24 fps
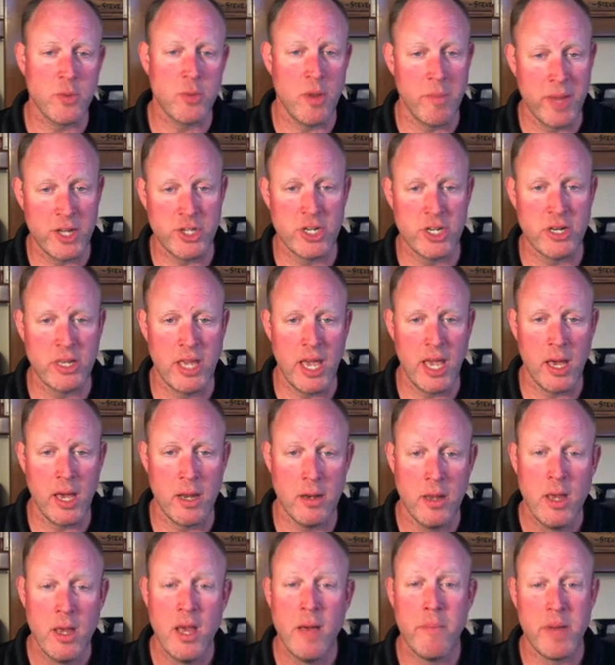as we mentioned
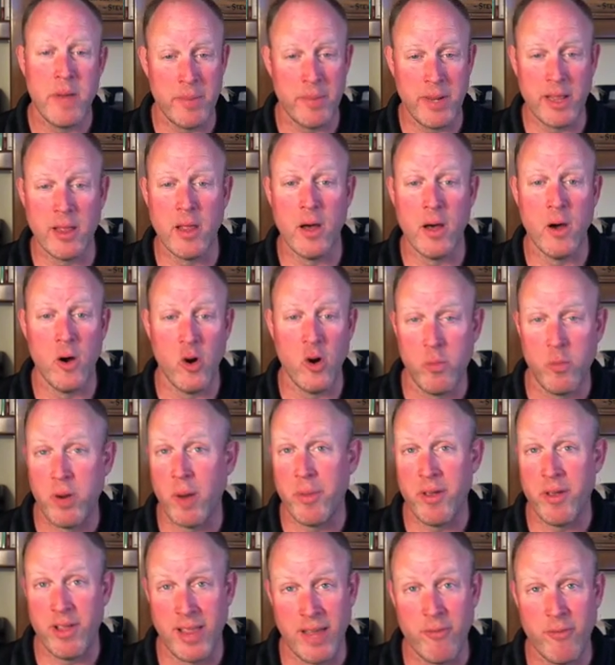again, better be low,
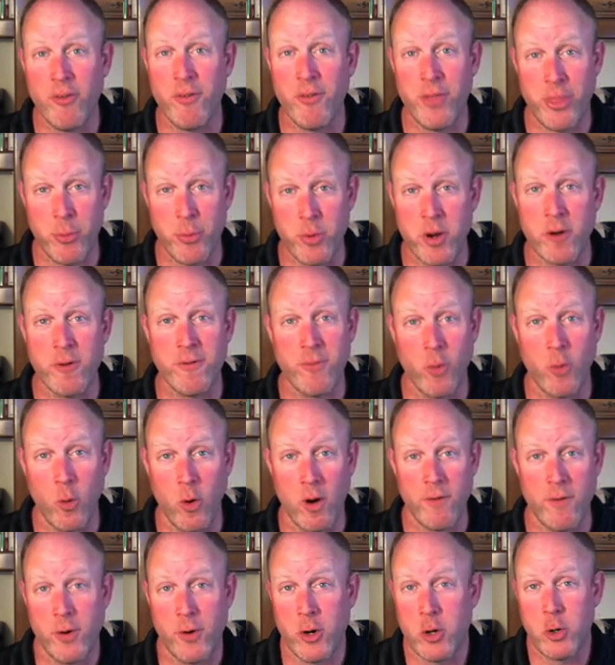probably level 3 or
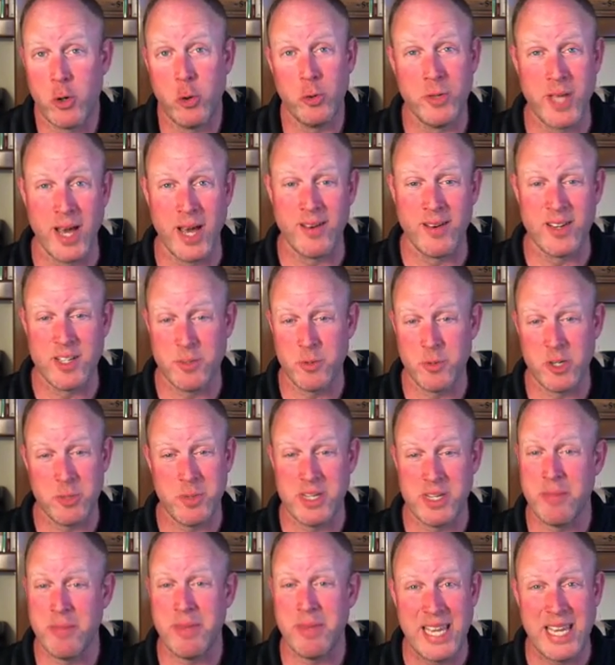4 for a cool down. It's supposed
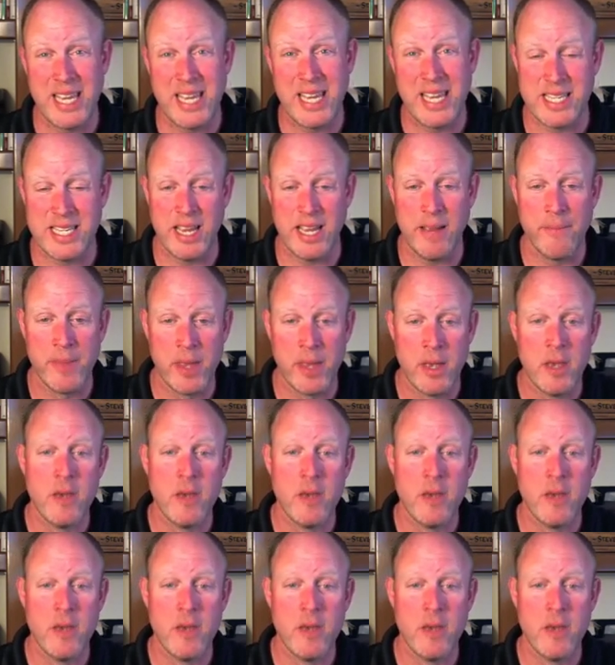to be something easy.